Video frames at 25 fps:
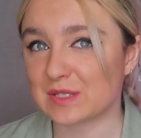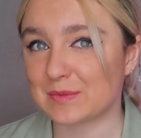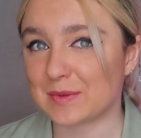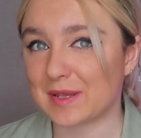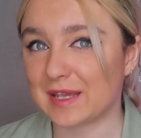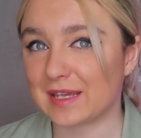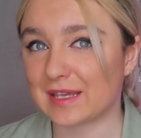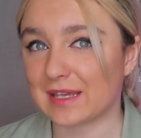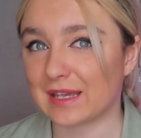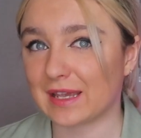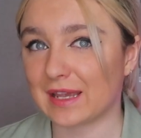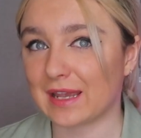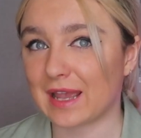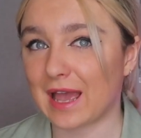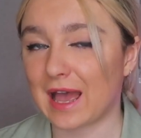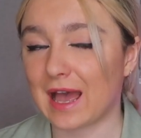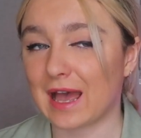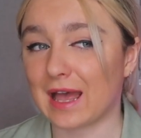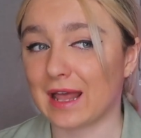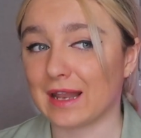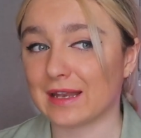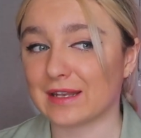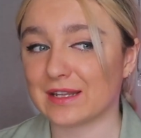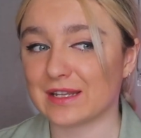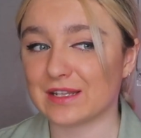speaking,
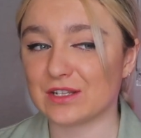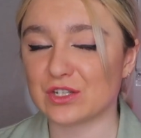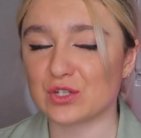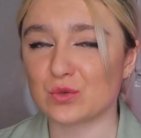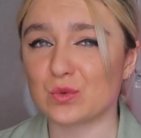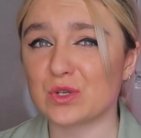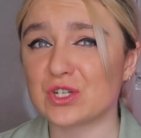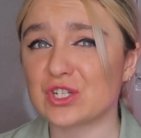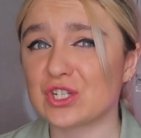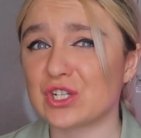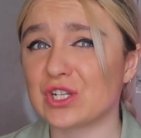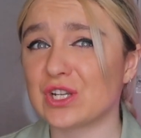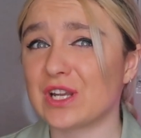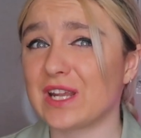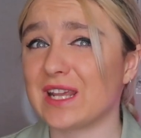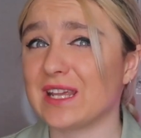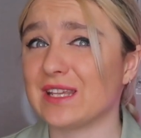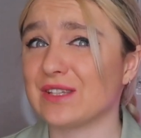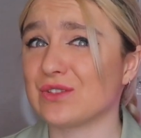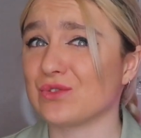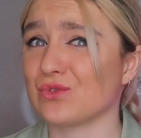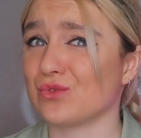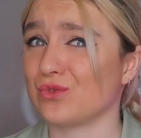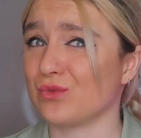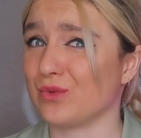and intuition
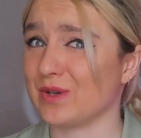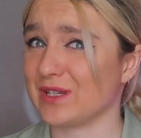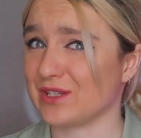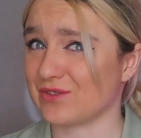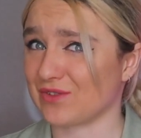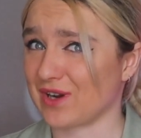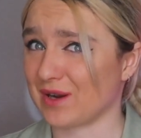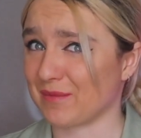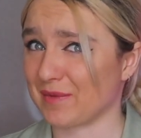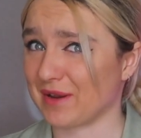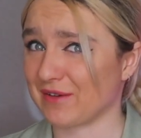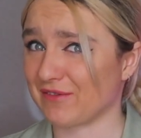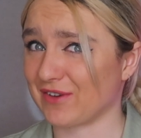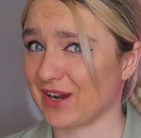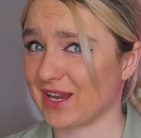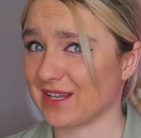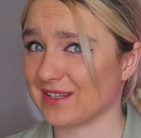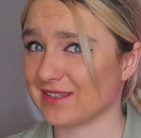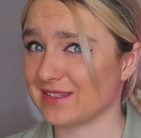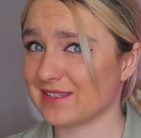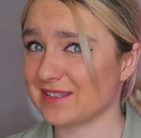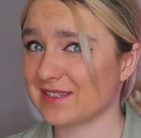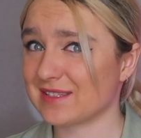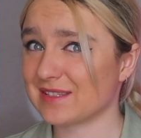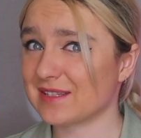is always right, my
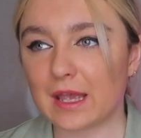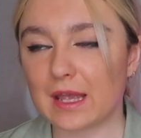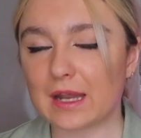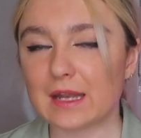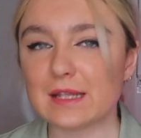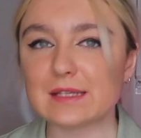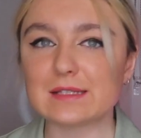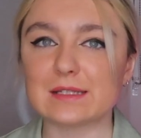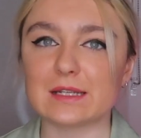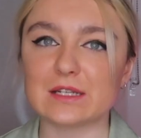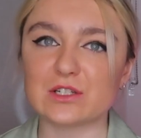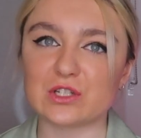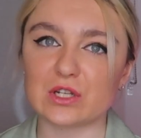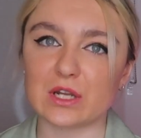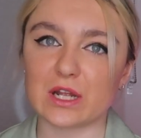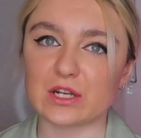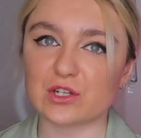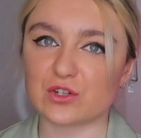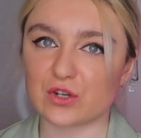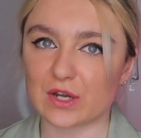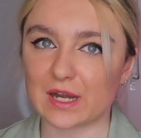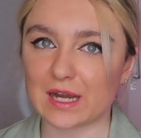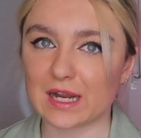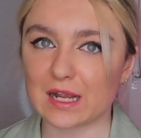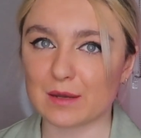friends. It is literally like
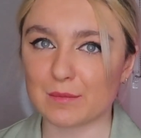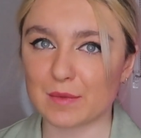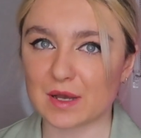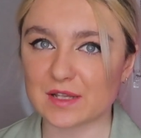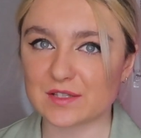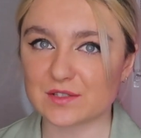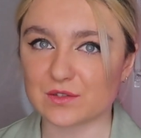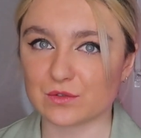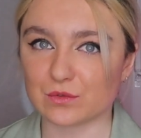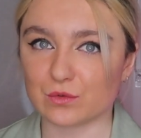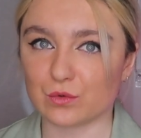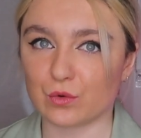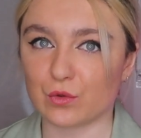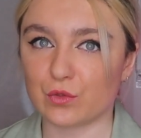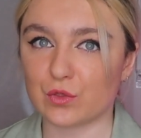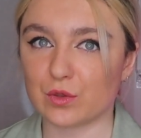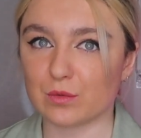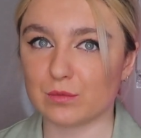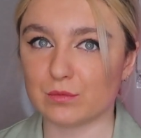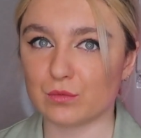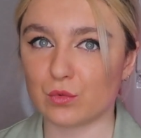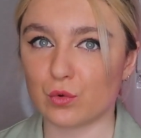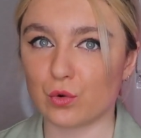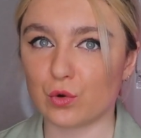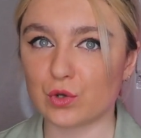training a muscle. The
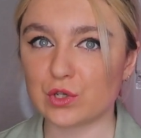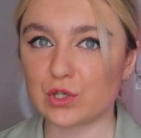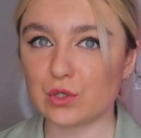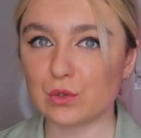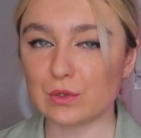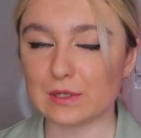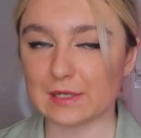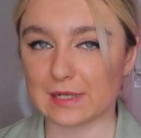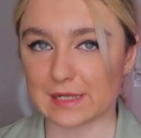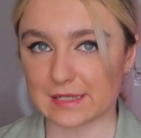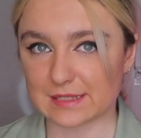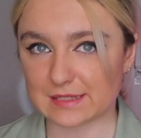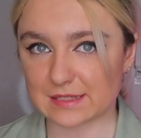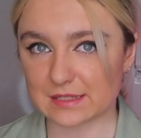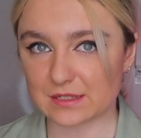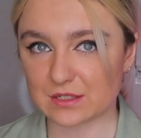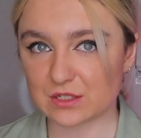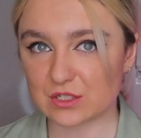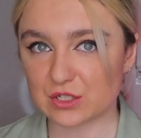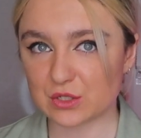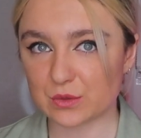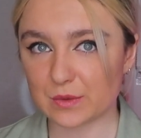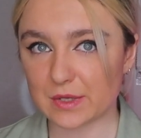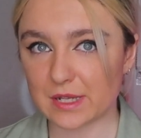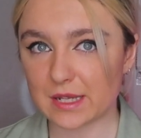more you listen
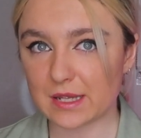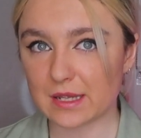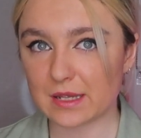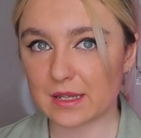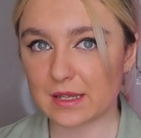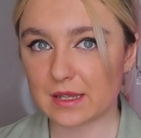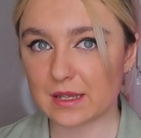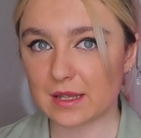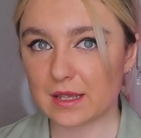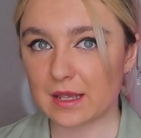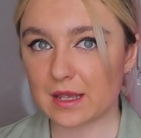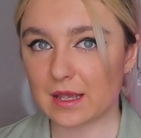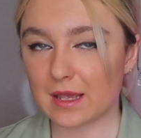to it,